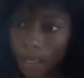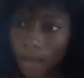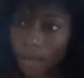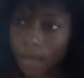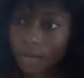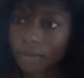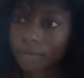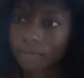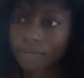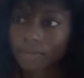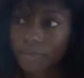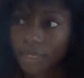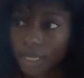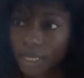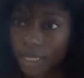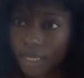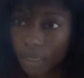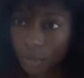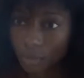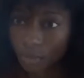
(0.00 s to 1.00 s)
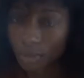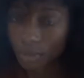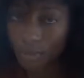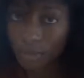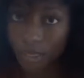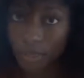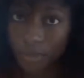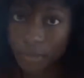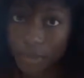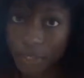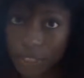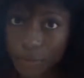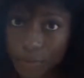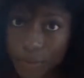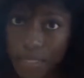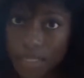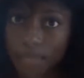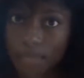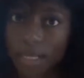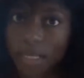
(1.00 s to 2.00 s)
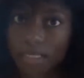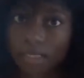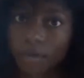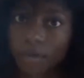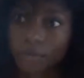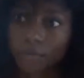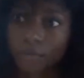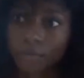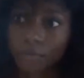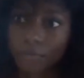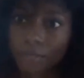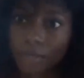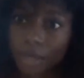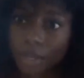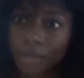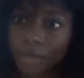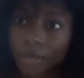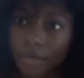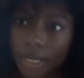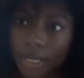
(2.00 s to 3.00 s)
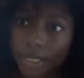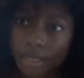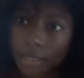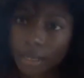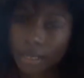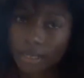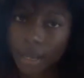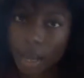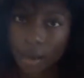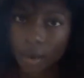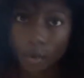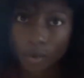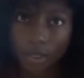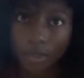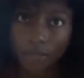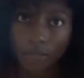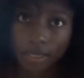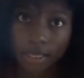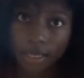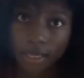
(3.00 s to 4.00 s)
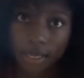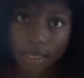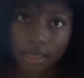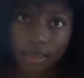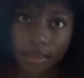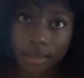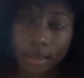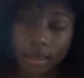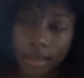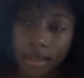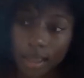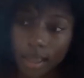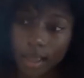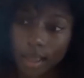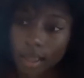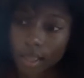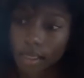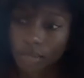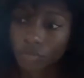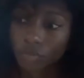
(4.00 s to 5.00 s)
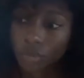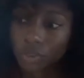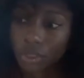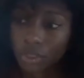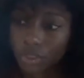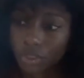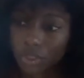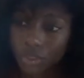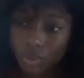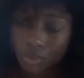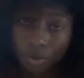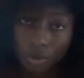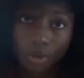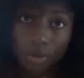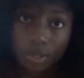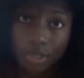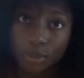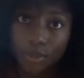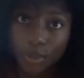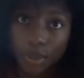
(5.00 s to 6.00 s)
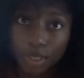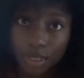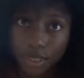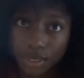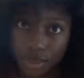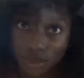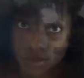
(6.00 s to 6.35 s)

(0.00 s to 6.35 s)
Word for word: Um, and it helped me be able to express myself better and, and not hold everything in and really just grow as a person.